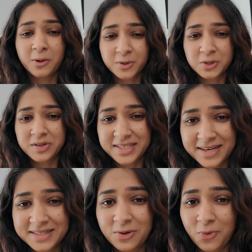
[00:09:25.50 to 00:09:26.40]
also it
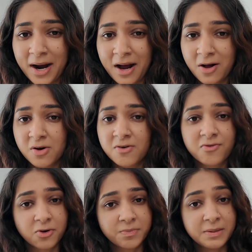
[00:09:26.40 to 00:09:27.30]
takes a while
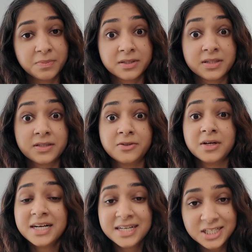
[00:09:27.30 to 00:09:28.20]
for people to
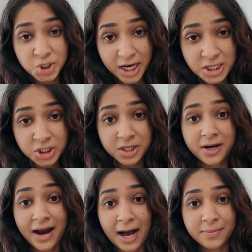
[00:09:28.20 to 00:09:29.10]
change their
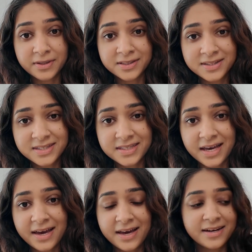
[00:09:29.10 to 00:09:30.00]
habits
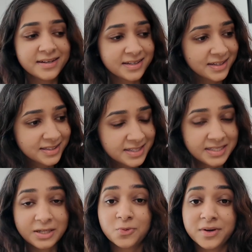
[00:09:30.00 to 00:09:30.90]
and
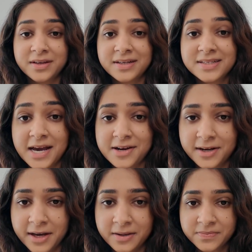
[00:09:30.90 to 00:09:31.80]
stick with it day to
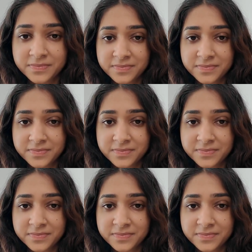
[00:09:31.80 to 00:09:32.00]
day.